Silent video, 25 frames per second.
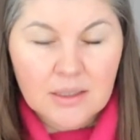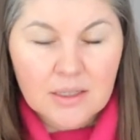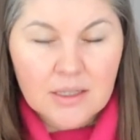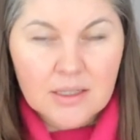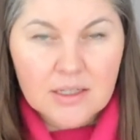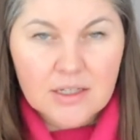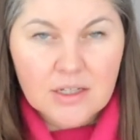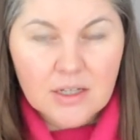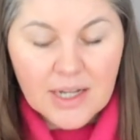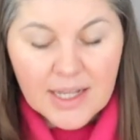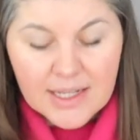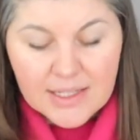
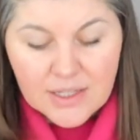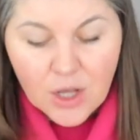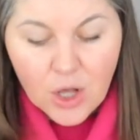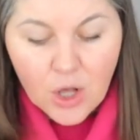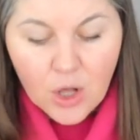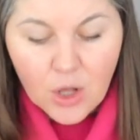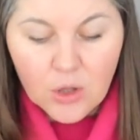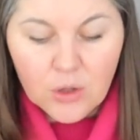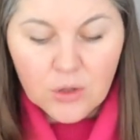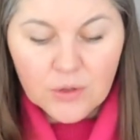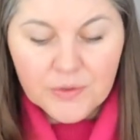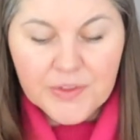So let's
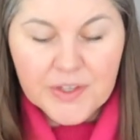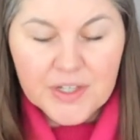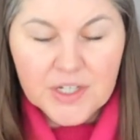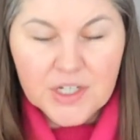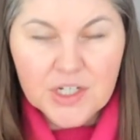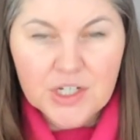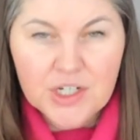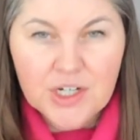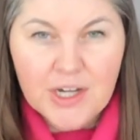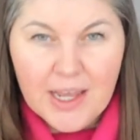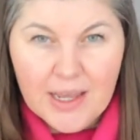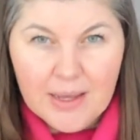hold this
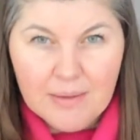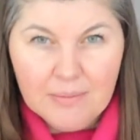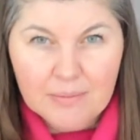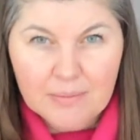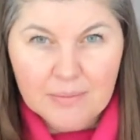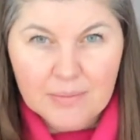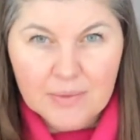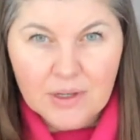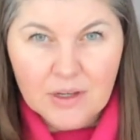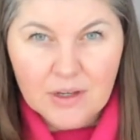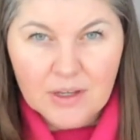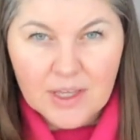shame.
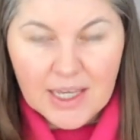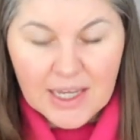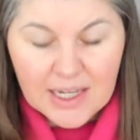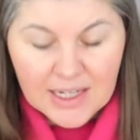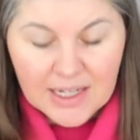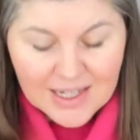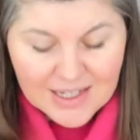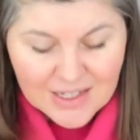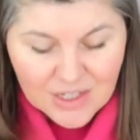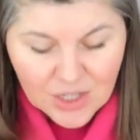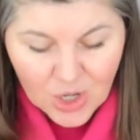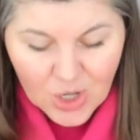Okay,
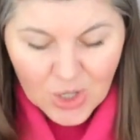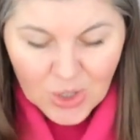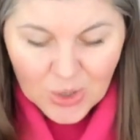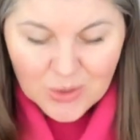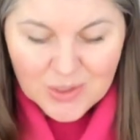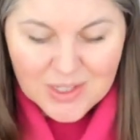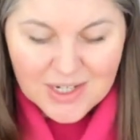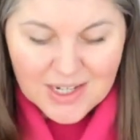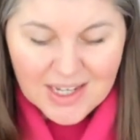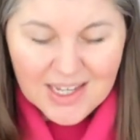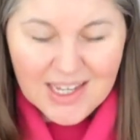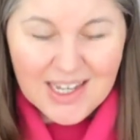let's
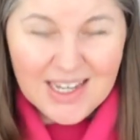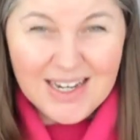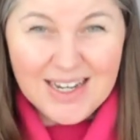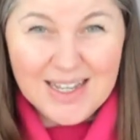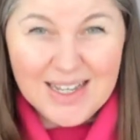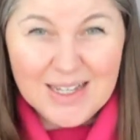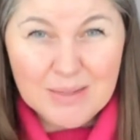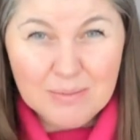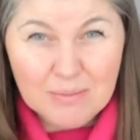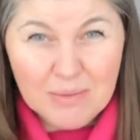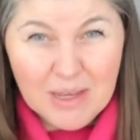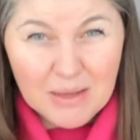hold it here.
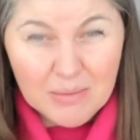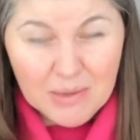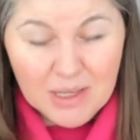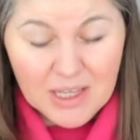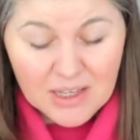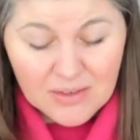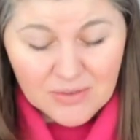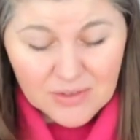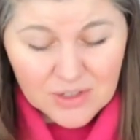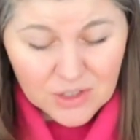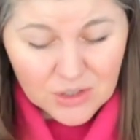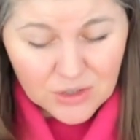Maybe
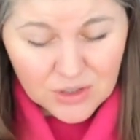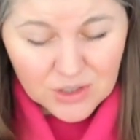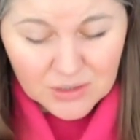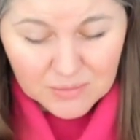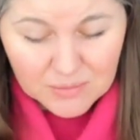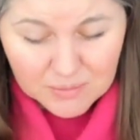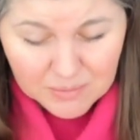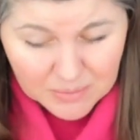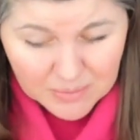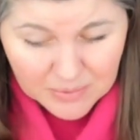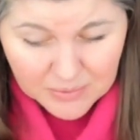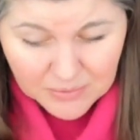even you
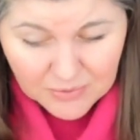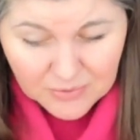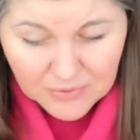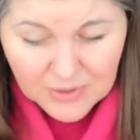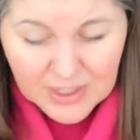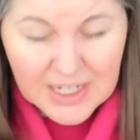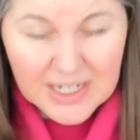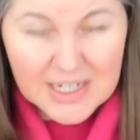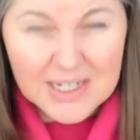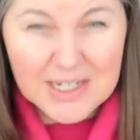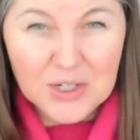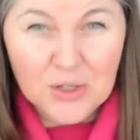could
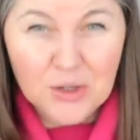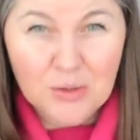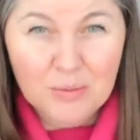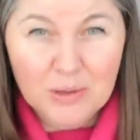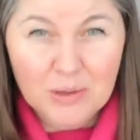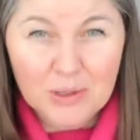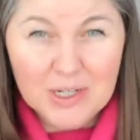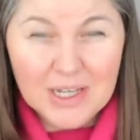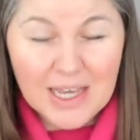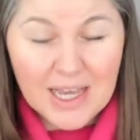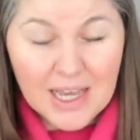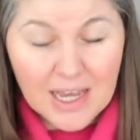feel it in your
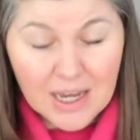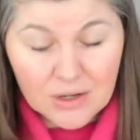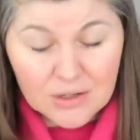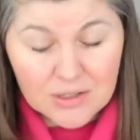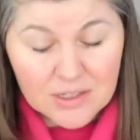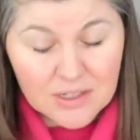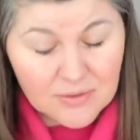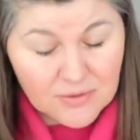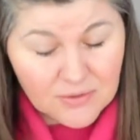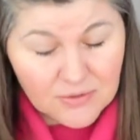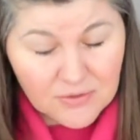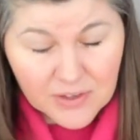body. How
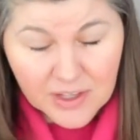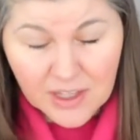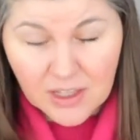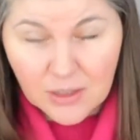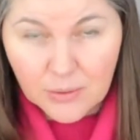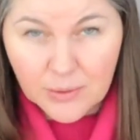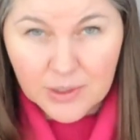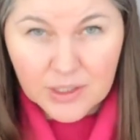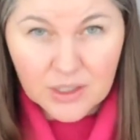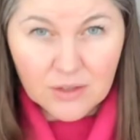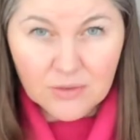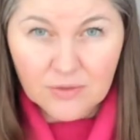does it
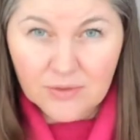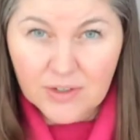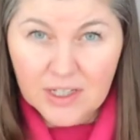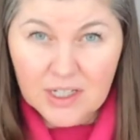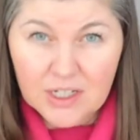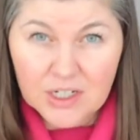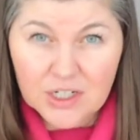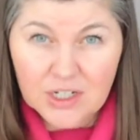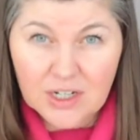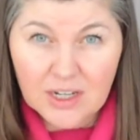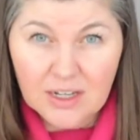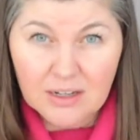feel when you feel
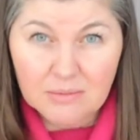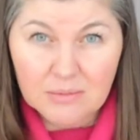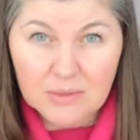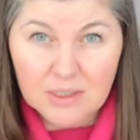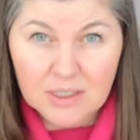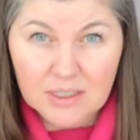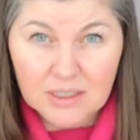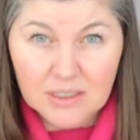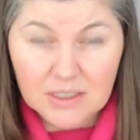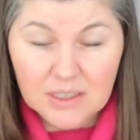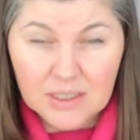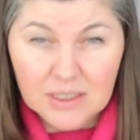
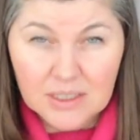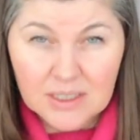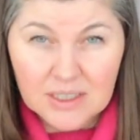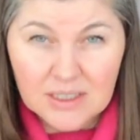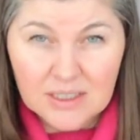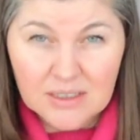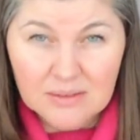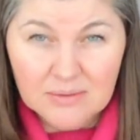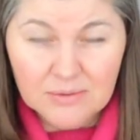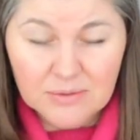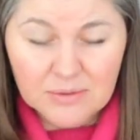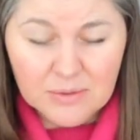ashamed?
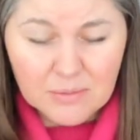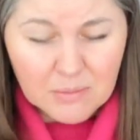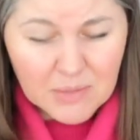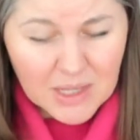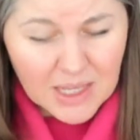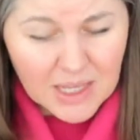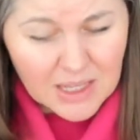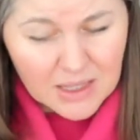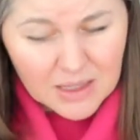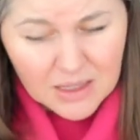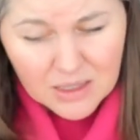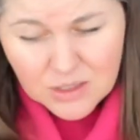For
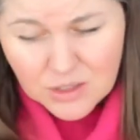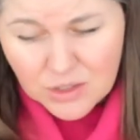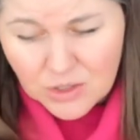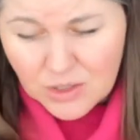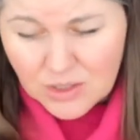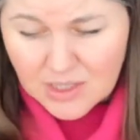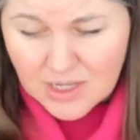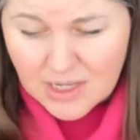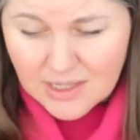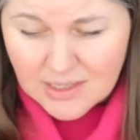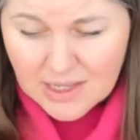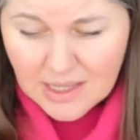me, as soon
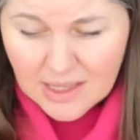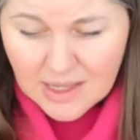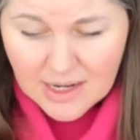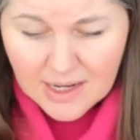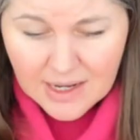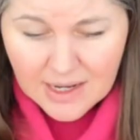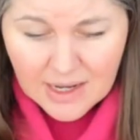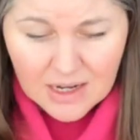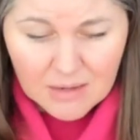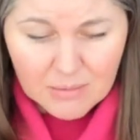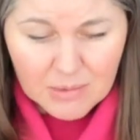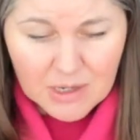as I say that,
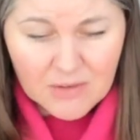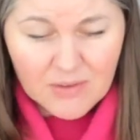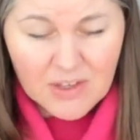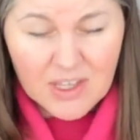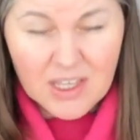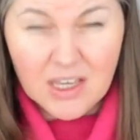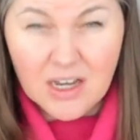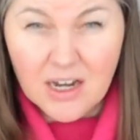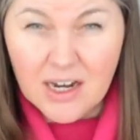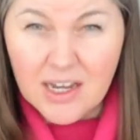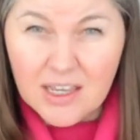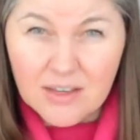I get a bit of a
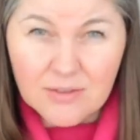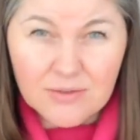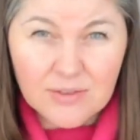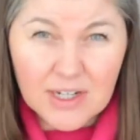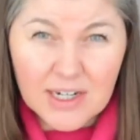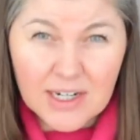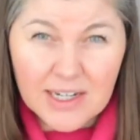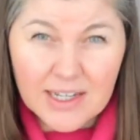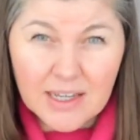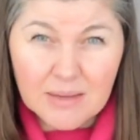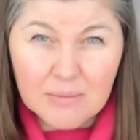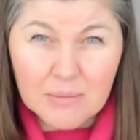yucky
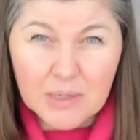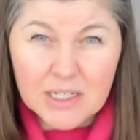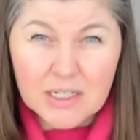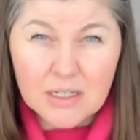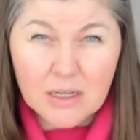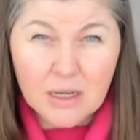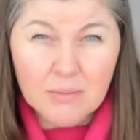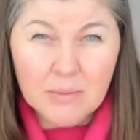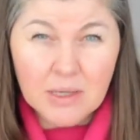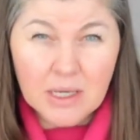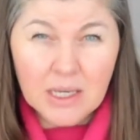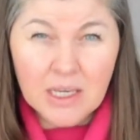feeling in my
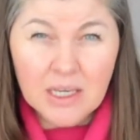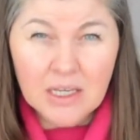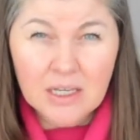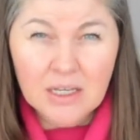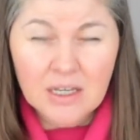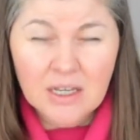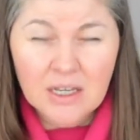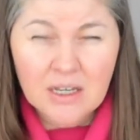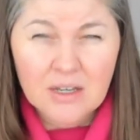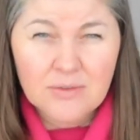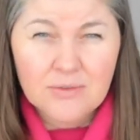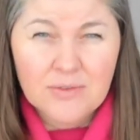tummy.
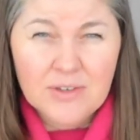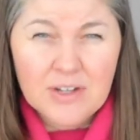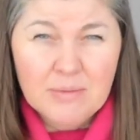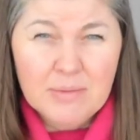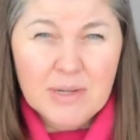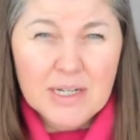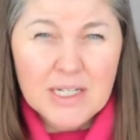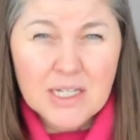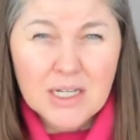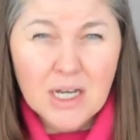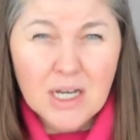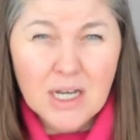I feel a
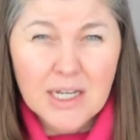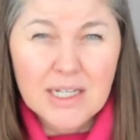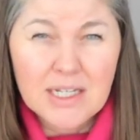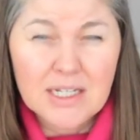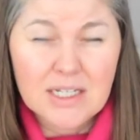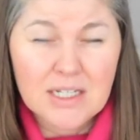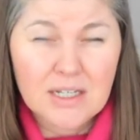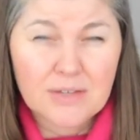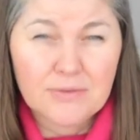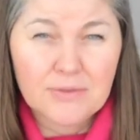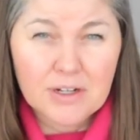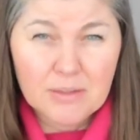bit
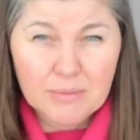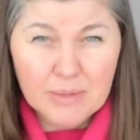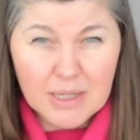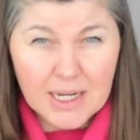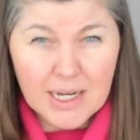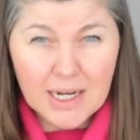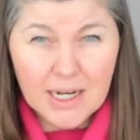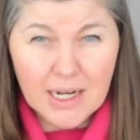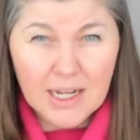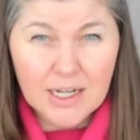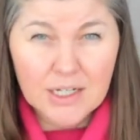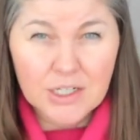tight. I feel a
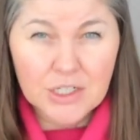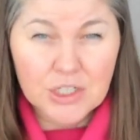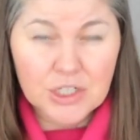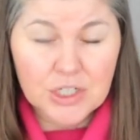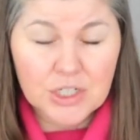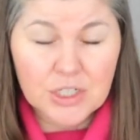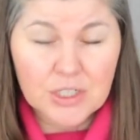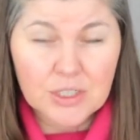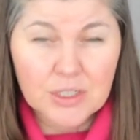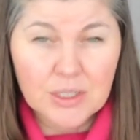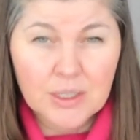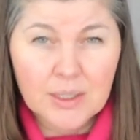bit
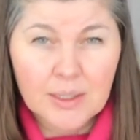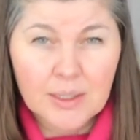clenched.